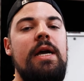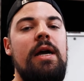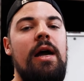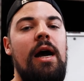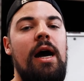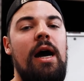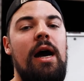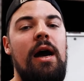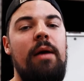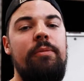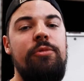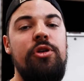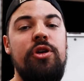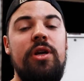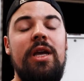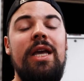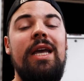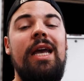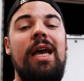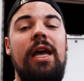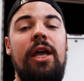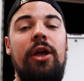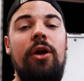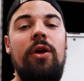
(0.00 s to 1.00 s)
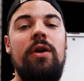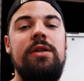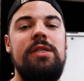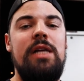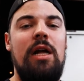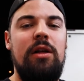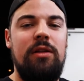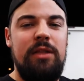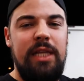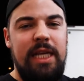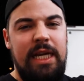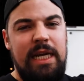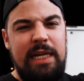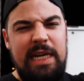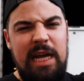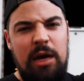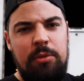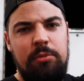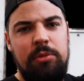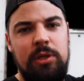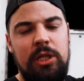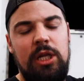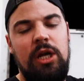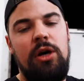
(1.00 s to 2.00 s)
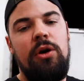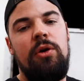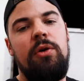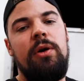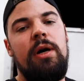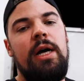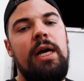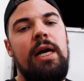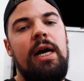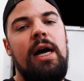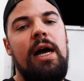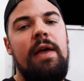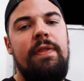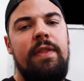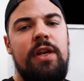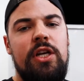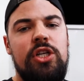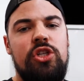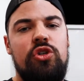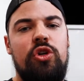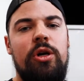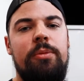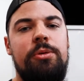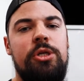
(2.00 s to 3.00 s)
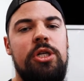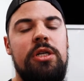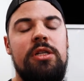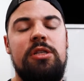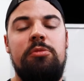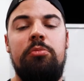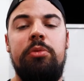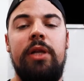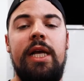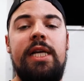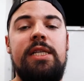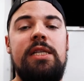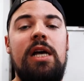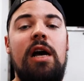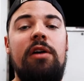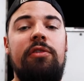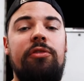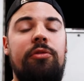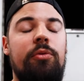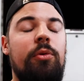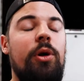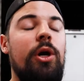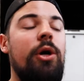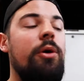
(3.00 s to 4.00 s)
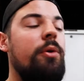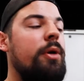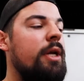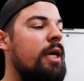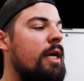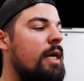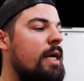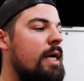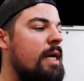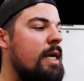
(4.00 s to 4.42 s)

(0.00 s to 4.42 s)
You can get yours. I'll link it down below in the description. It's Blaze Off Road.